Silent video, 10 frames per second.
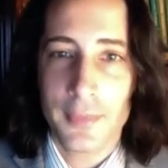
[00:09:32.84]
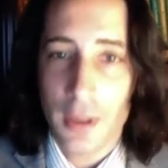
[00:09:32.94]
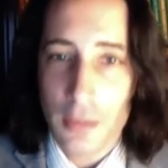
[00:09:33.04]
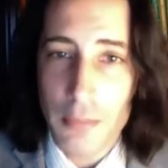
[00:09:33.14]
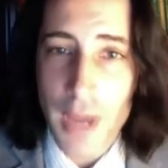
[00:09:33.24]

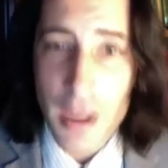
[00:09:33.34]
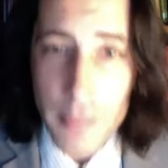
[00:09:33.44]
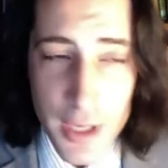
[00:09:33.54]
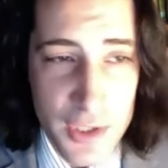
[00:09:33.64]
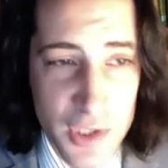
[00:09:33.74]

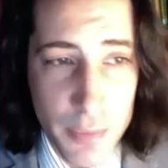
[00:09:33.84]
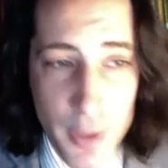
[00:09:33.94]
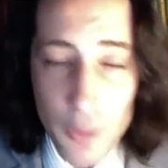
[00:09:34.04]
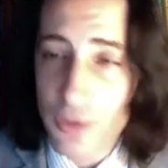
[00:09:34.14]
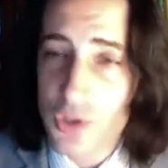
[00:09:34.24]
Maybe a
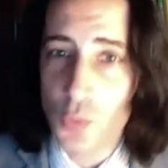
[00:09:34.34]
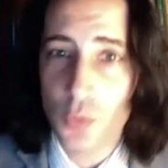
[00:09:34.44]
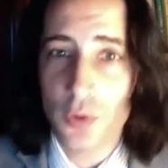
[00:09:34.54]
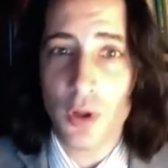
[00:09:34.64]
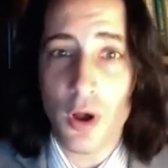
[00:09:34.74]

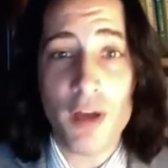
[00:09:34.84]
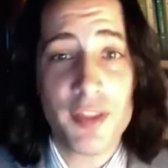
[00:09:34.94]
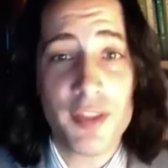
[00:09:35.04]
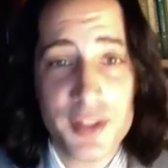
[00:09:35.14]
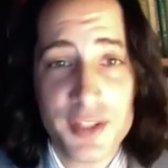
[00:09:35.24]
spiritual
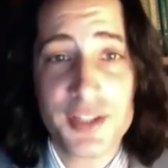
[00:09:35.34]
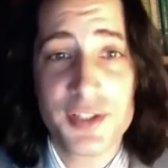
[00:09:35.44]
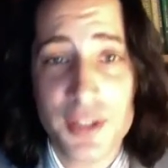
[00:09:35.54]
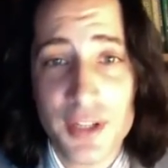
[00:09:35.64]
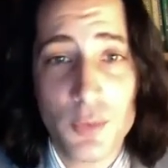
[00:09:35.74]

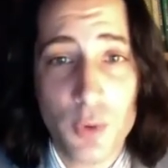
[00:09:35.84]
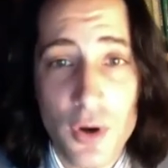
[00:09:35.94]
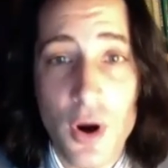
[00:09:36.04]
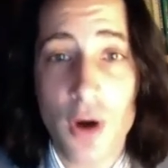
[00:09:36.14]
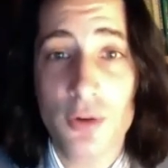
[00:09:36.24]
authenticity,
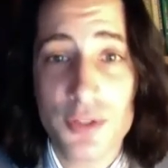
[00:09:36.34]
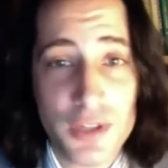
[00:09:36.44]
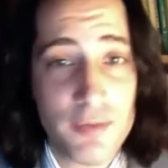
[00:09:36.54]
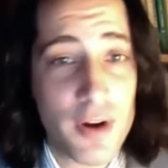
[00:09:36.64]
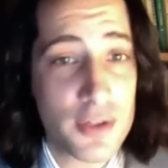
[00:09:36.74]
regardless
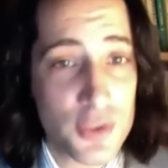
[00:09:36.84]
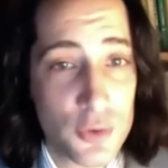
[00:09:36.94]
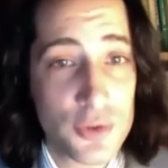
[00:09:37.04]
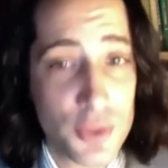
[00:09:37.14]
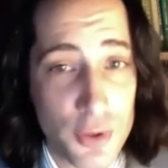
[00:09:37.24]
of our
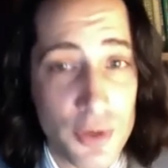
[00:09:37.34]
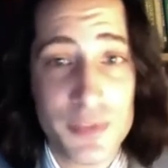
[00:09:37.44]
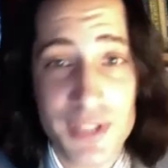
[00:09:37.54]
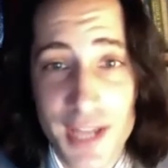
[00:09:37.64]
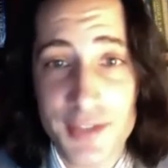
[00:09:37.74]

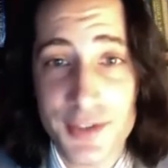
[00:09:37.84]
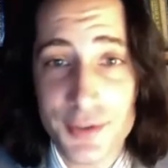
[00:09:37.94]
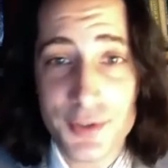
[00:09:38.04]
circumstances.